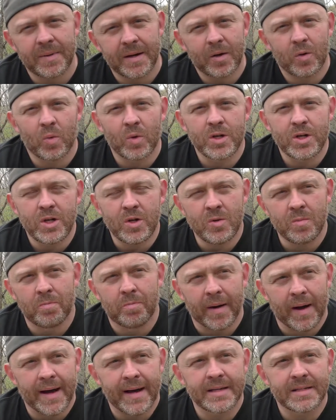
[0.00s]
but when you
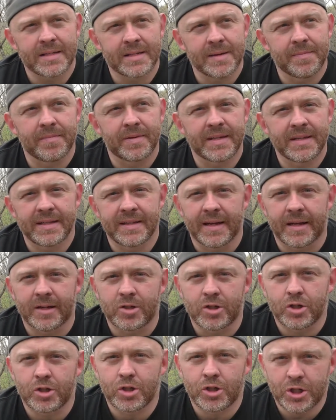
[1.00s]
buy something
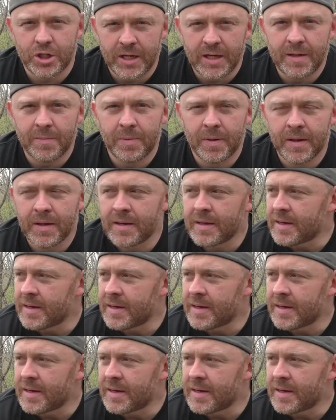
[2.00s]
that's cheap